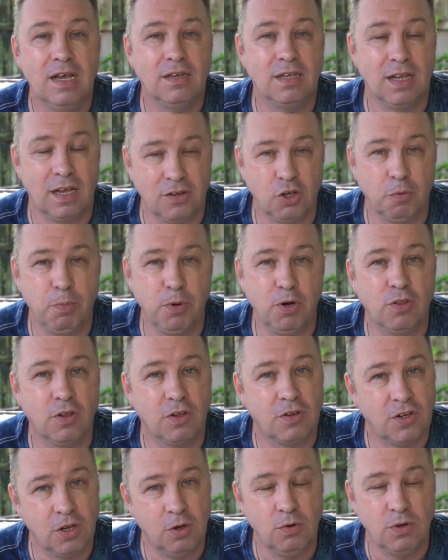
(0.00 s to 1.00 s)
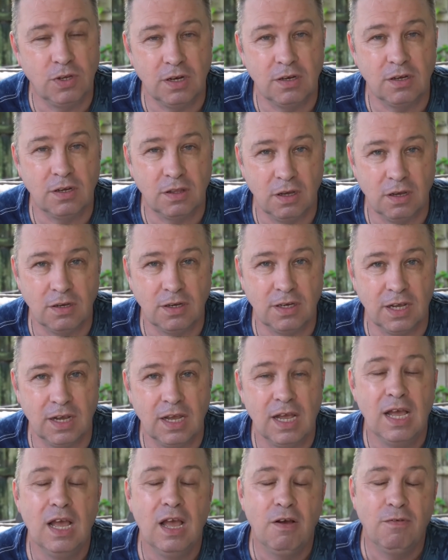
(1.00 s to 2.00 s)
so that's up another two since
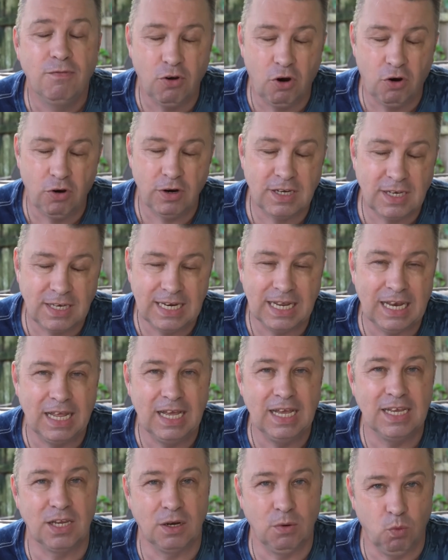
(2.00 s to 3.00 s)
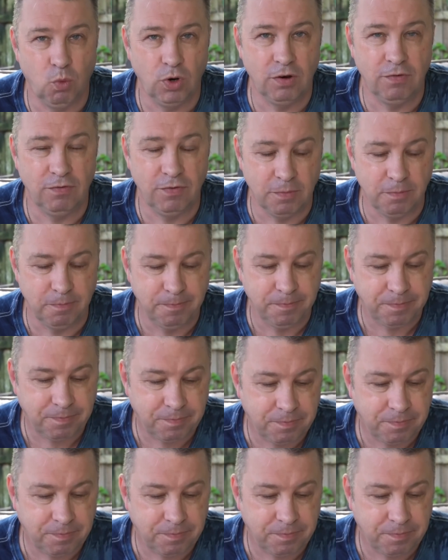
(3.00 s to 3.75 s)
Thursday. Florida still isn't one of them.